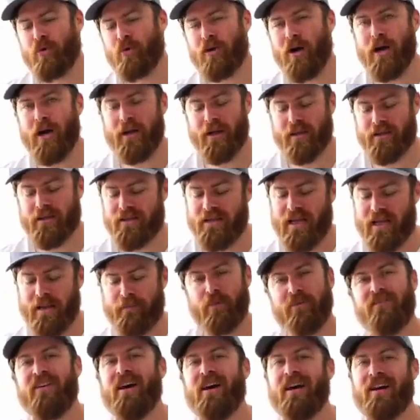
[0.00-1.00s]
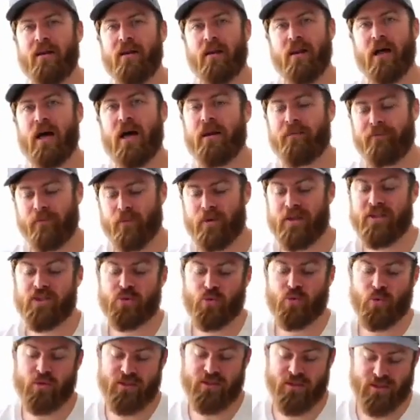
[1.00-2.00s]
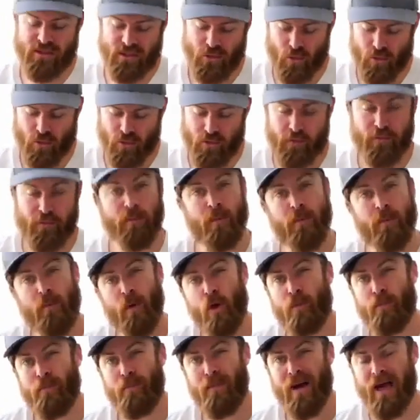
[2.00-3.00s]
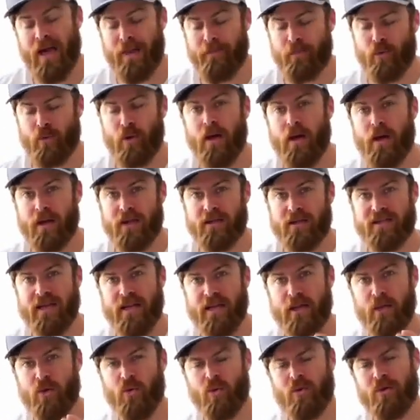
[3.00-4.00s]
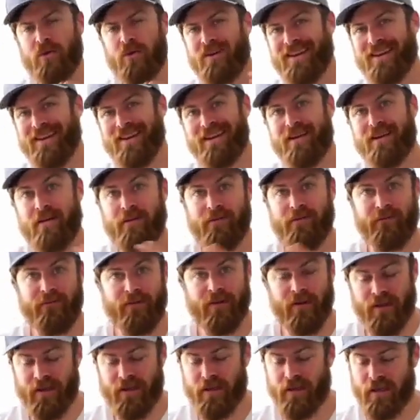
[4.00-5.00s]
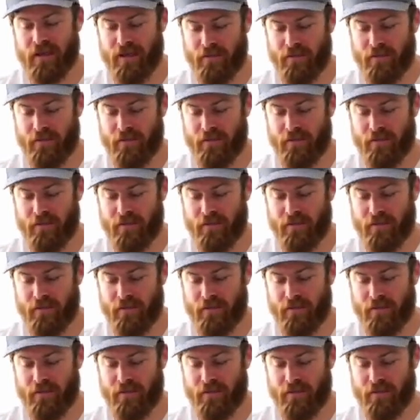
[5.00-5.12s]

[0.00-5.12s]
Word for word: products, and I provide a lot of resources in order to promote my products. And in order to get an affiliate